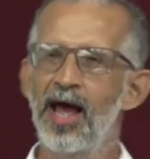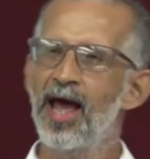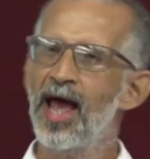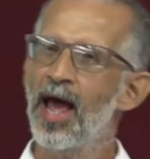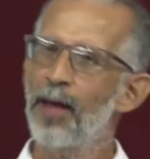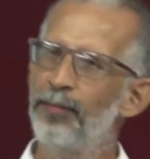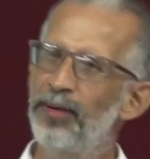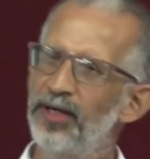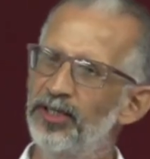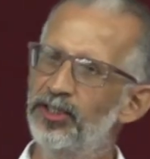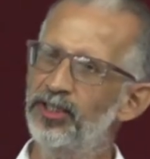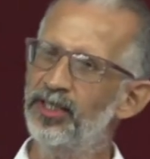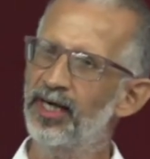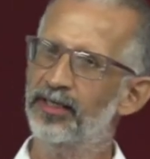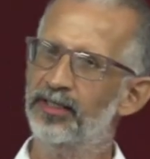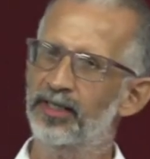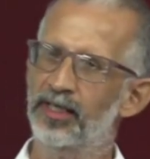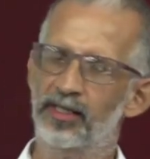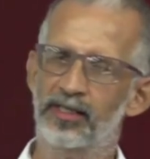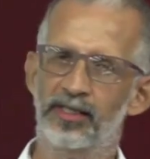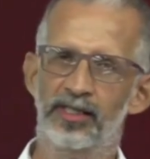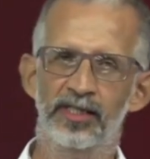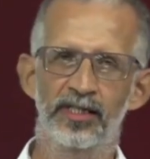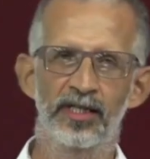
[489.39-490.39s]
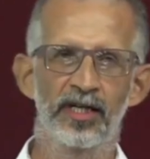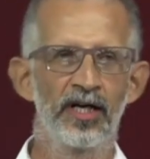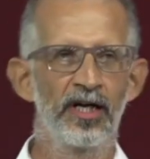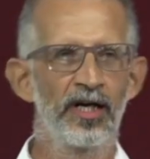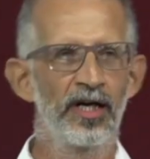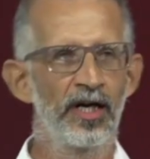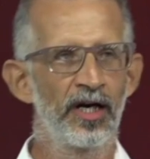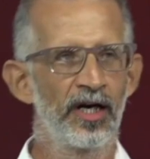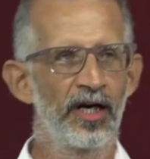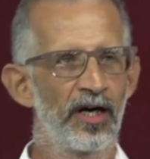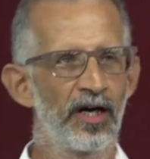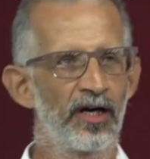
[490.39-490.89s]
Epigenetics,
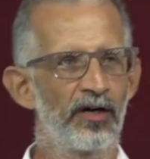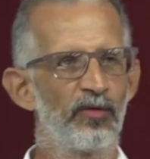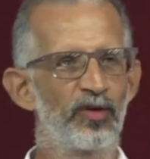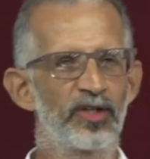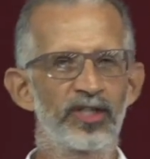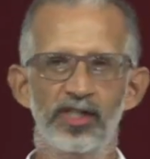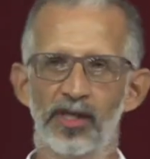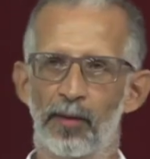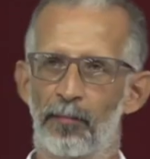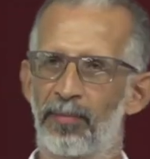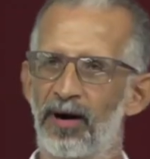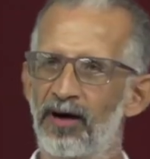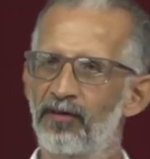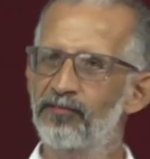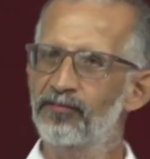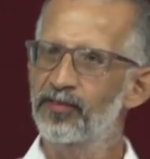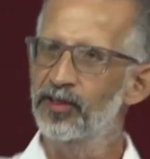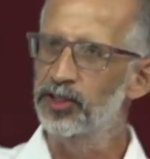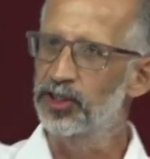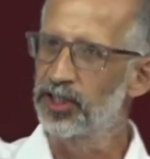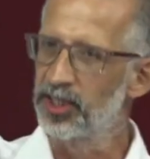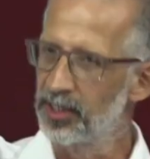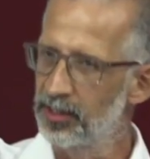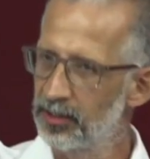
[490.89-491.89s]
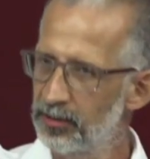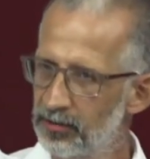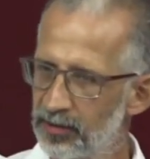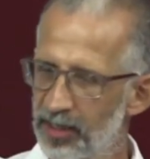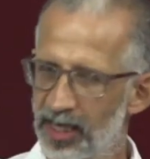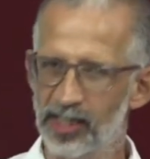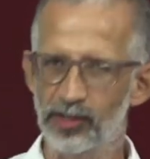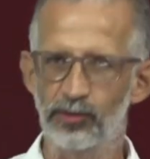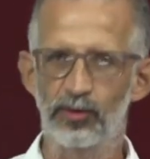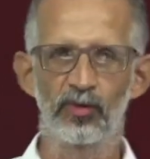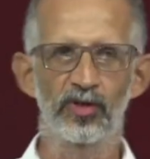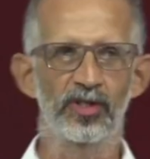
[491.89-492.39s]
which is above the gene,
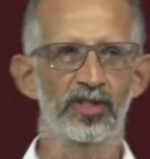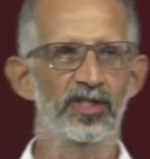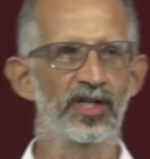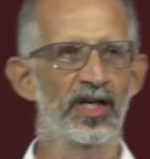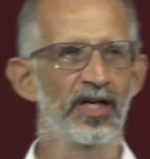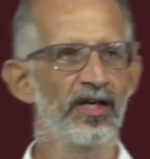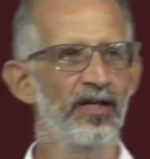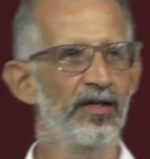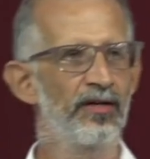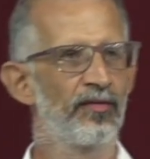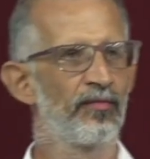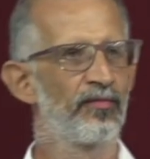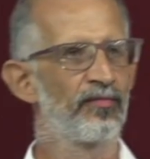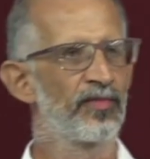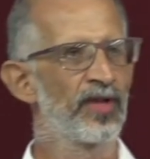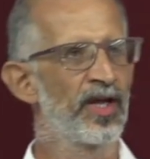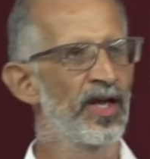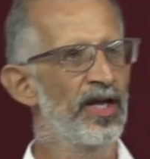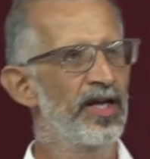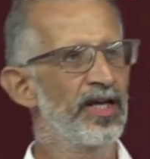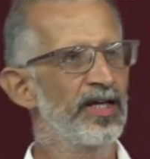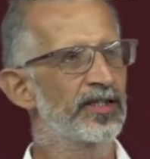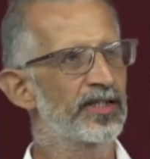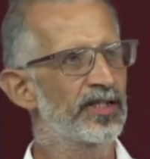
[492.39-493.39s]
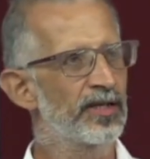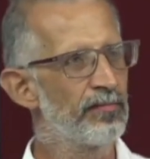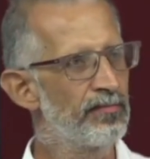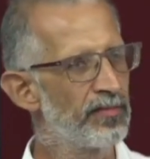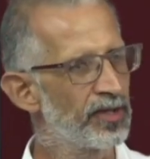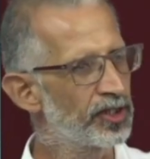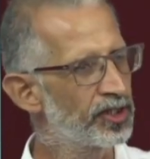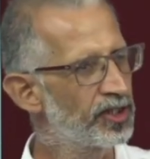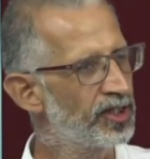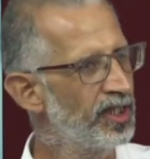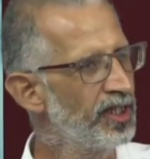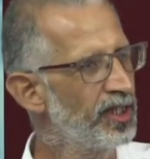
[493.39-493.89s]
as we would say, is the
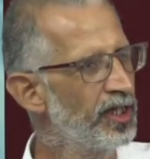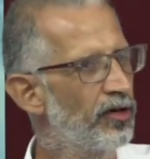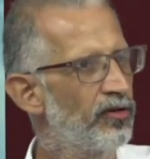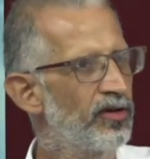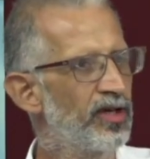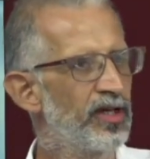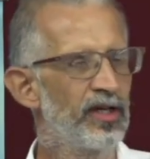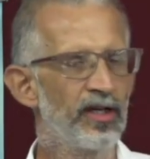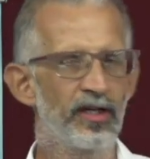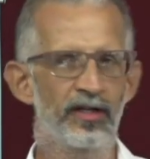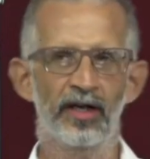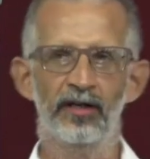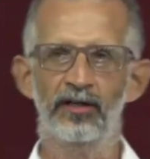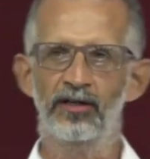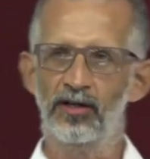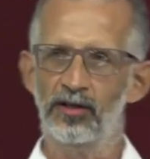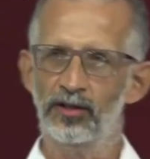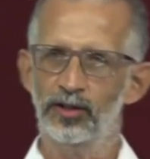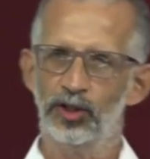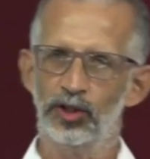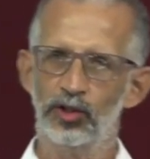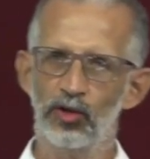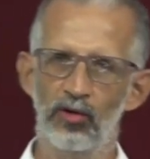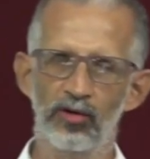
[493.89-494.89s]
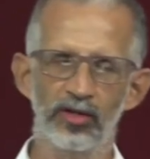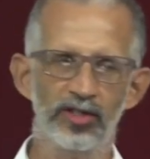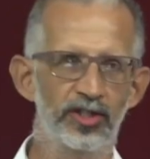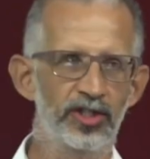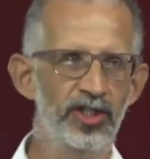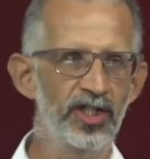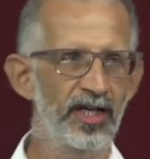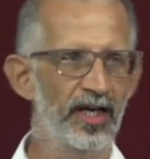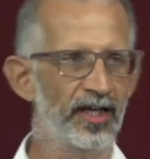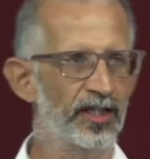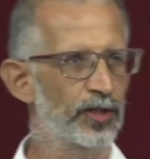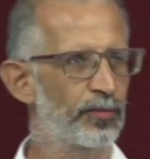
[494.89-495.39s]
machinery that controls
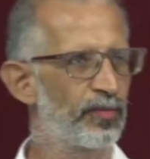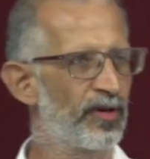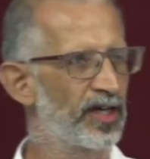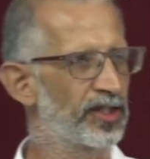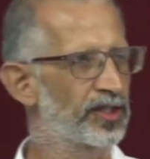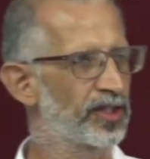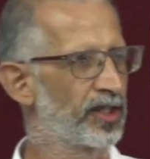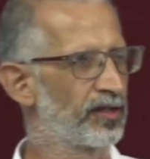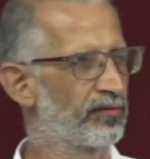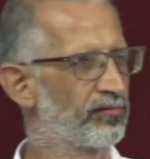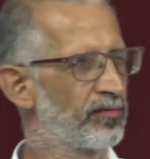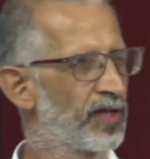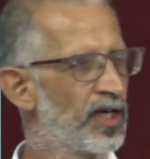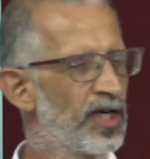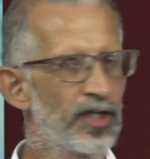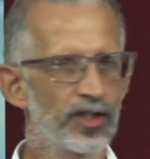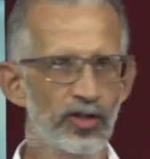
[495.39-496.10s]
gene expression.